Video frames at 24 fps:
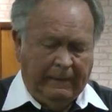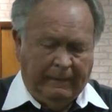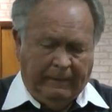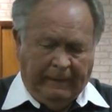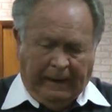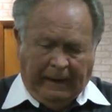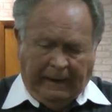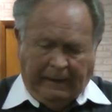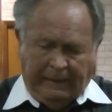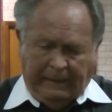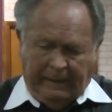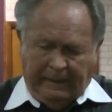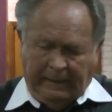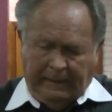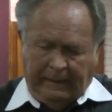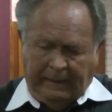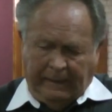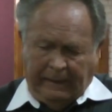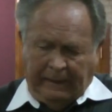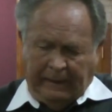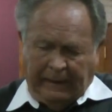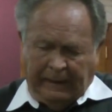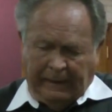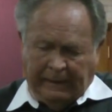that
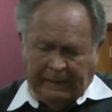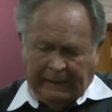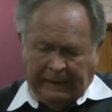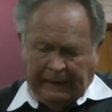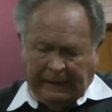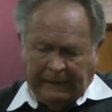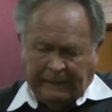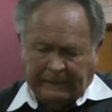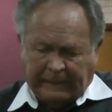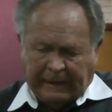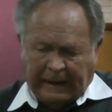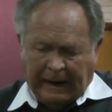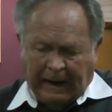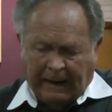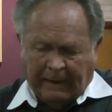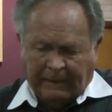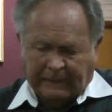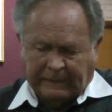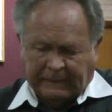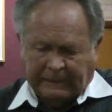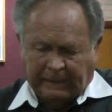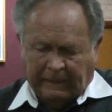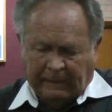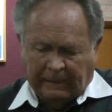it needs
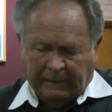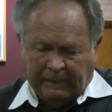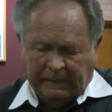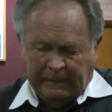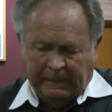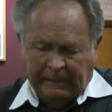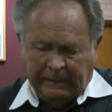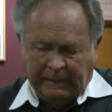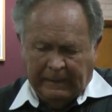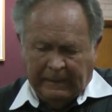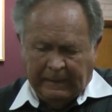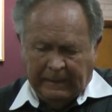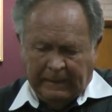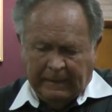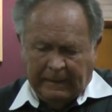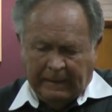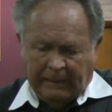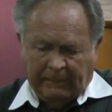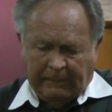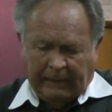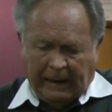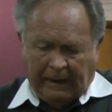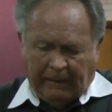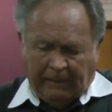counsel
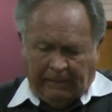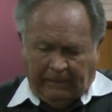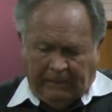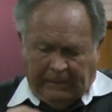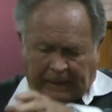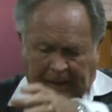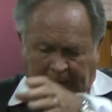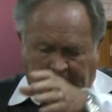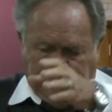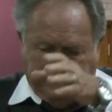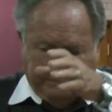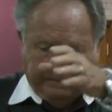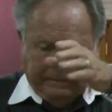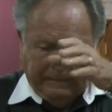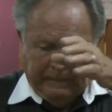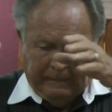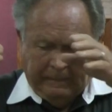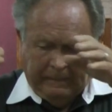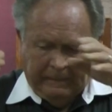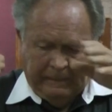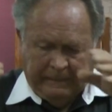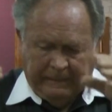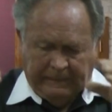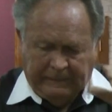right on up,
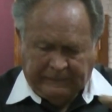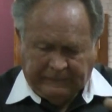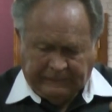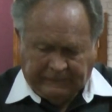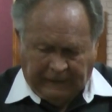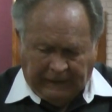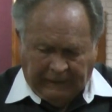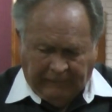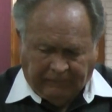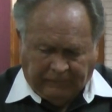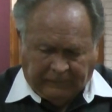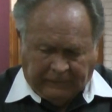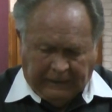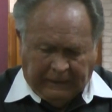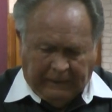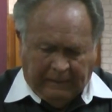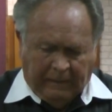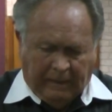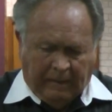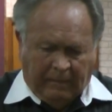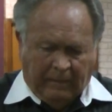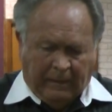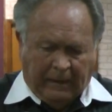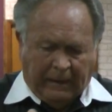safety,
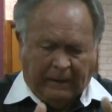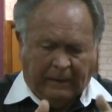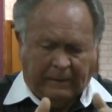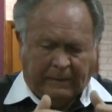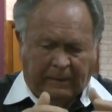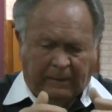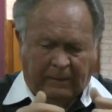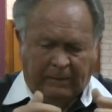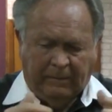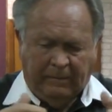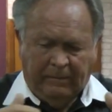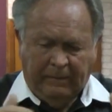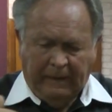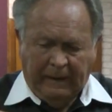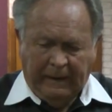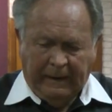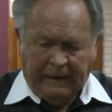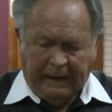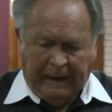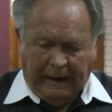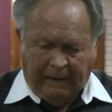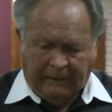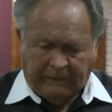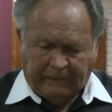a multitude of
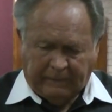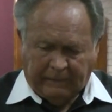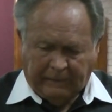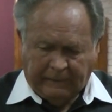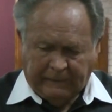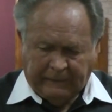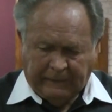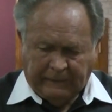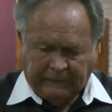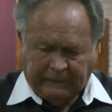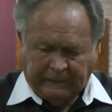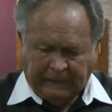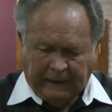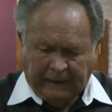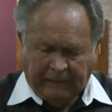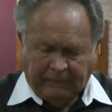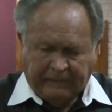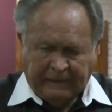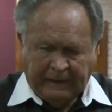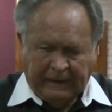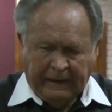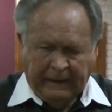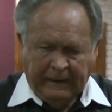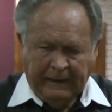counselors in
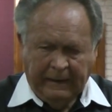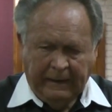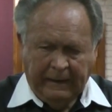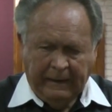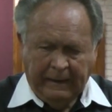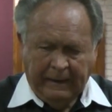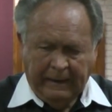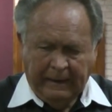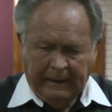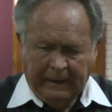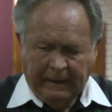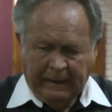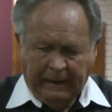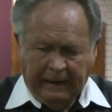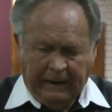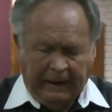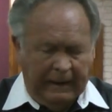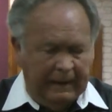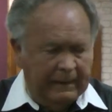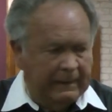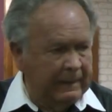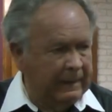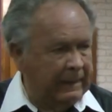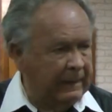safety.
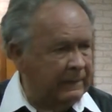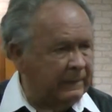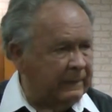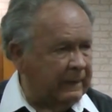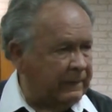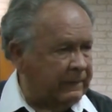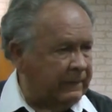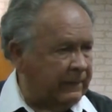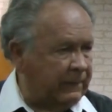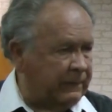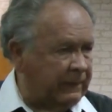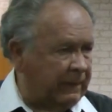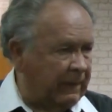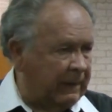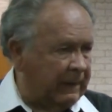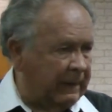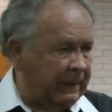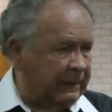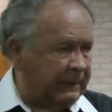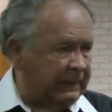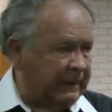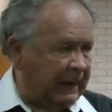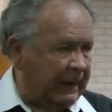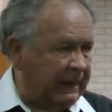And Sister
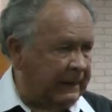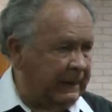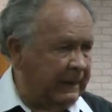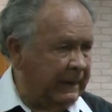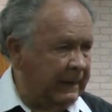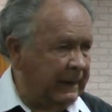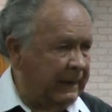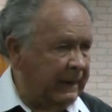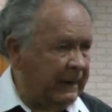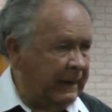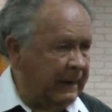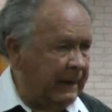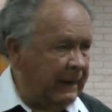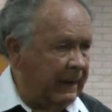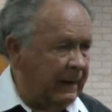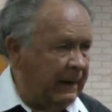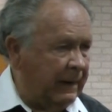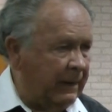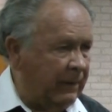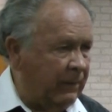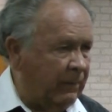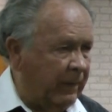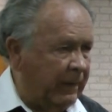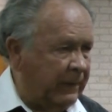Shirley said,
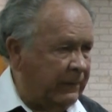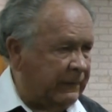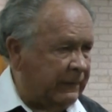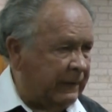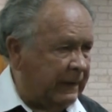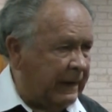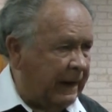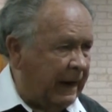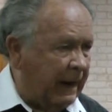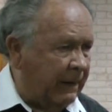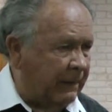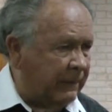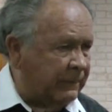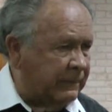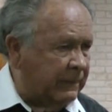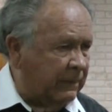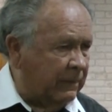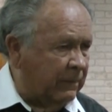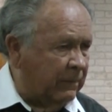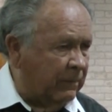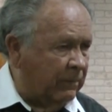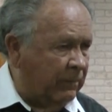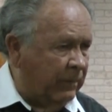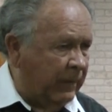uh, when she
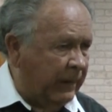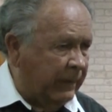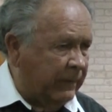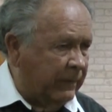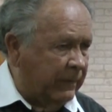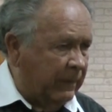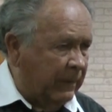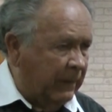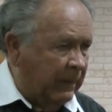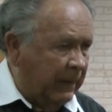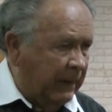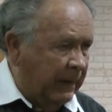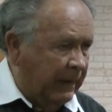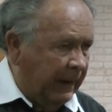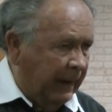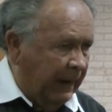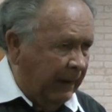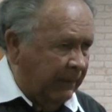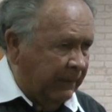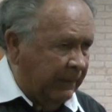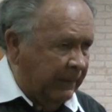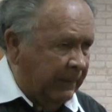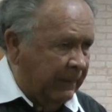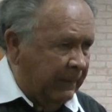counseled with an
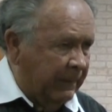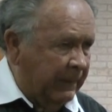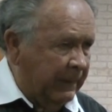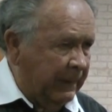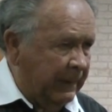elder,